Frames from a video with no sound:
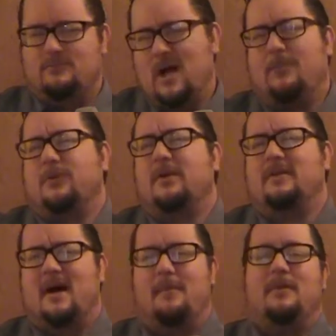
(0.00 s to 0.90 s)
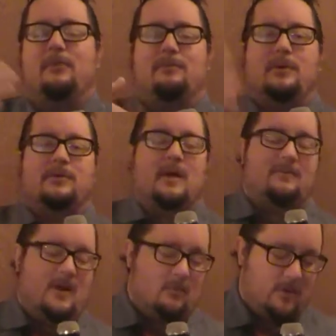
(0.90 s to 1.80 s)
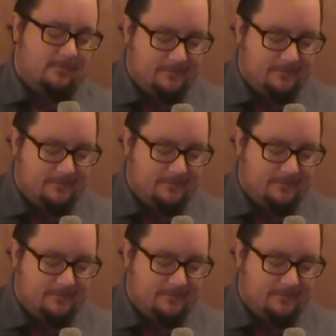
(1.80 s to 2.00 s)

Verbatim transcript: Top three at the time, and then we build top five, whatever.